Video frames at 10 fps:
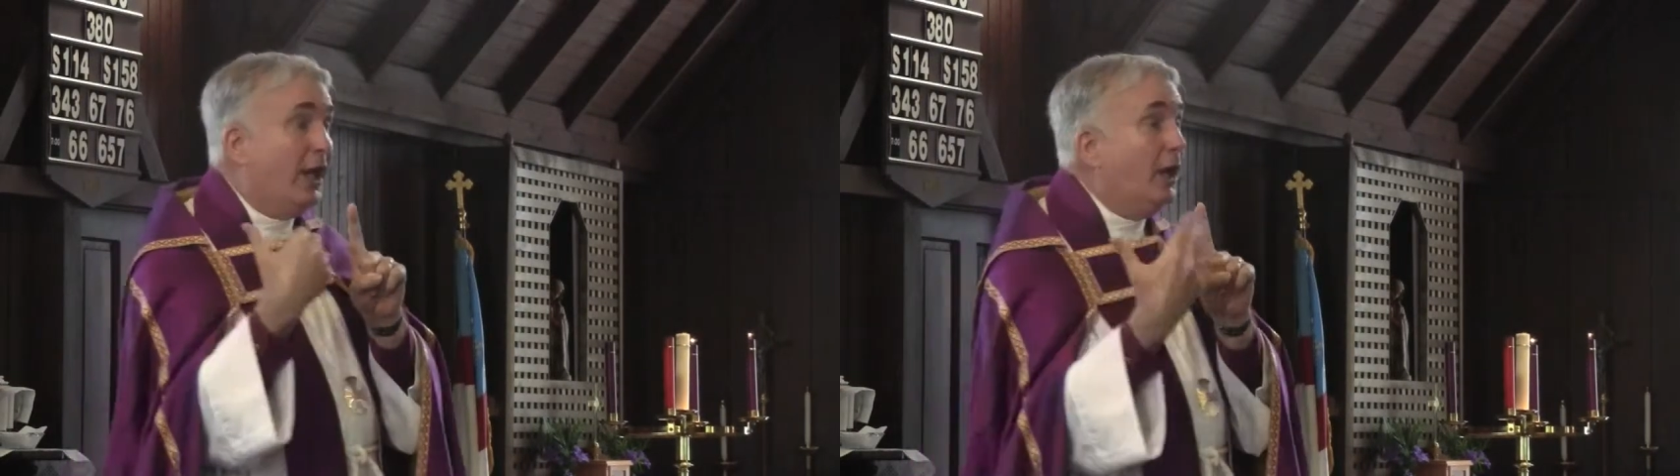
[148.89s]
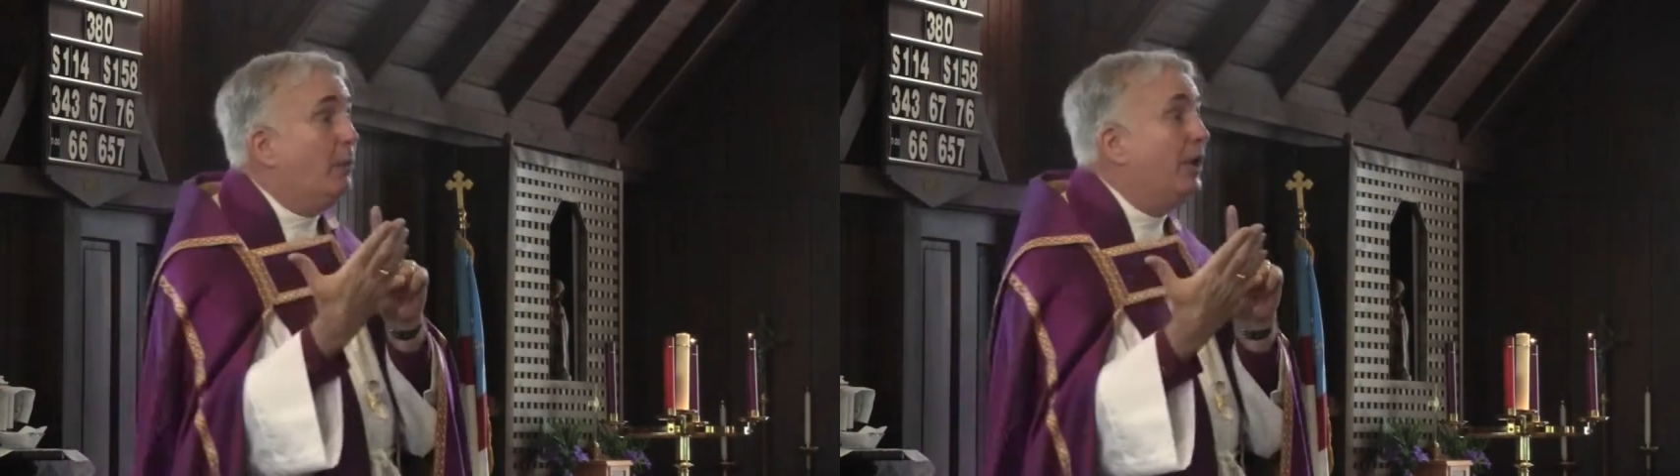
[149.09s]

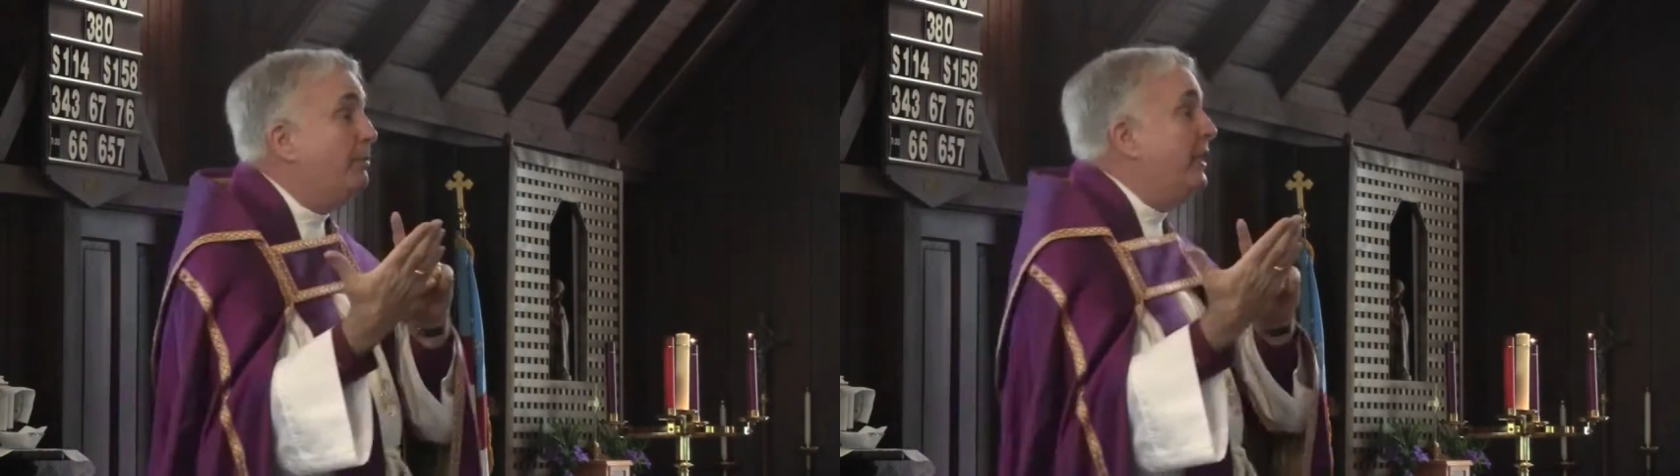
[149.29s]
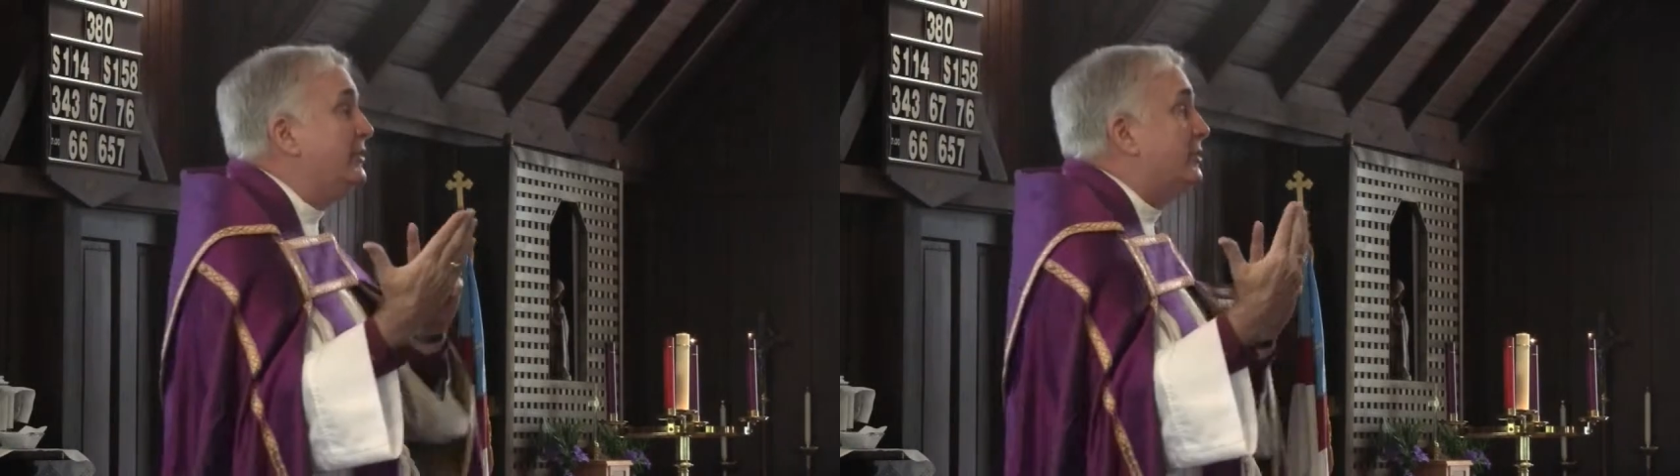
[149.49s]
and what it
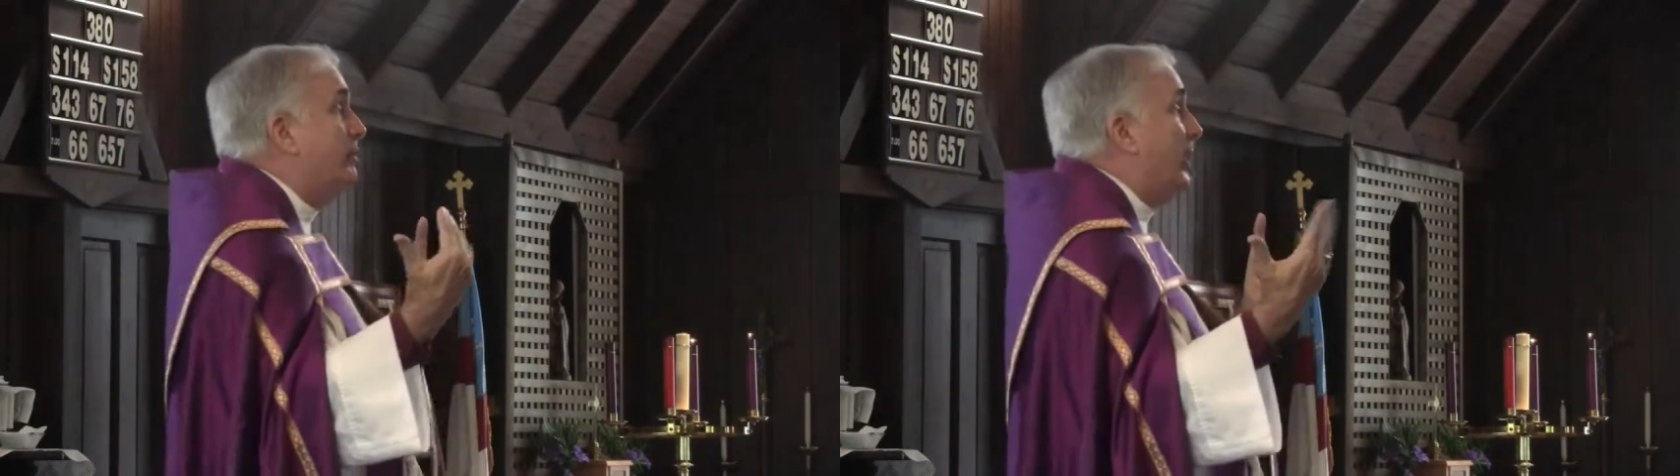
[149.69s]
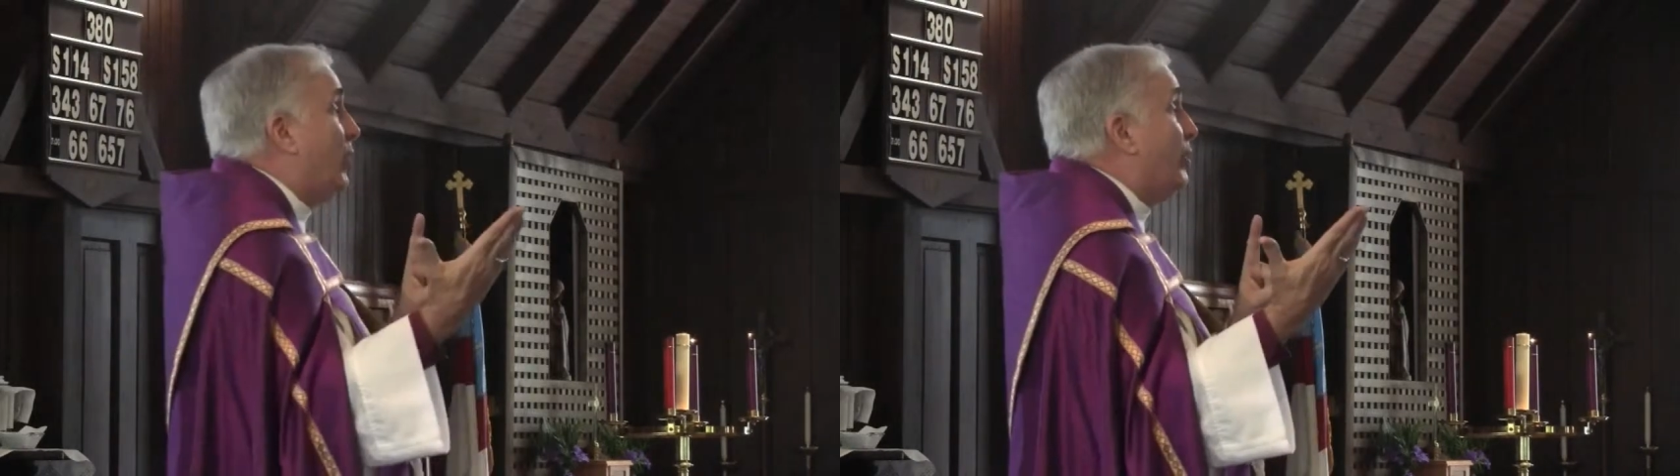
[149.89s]
means to be a